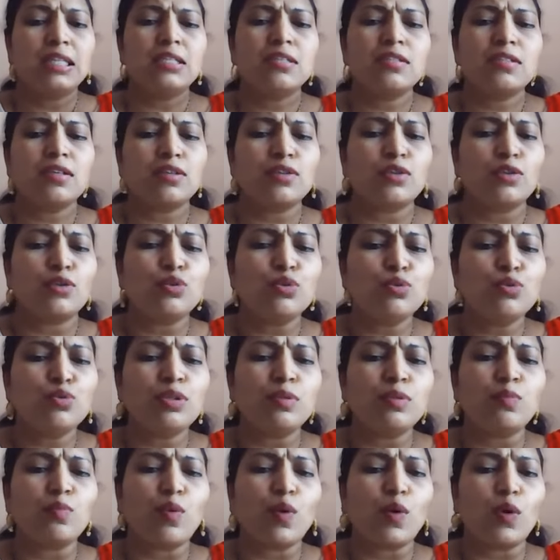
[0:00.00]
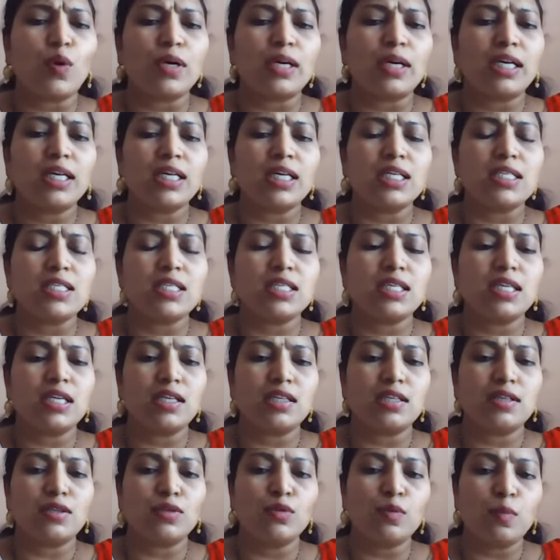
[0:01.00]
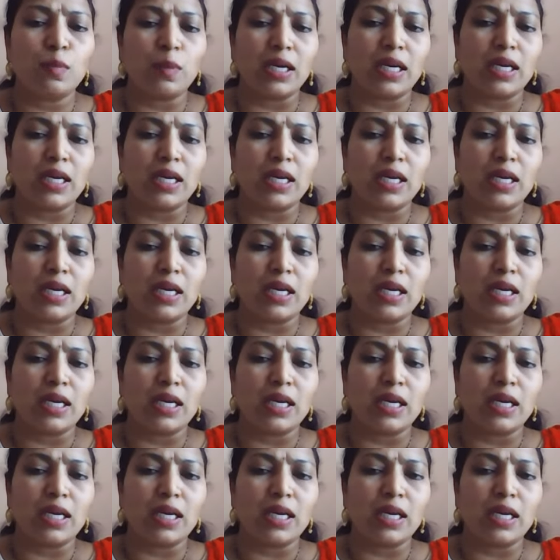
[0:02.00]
These are the two important incidents took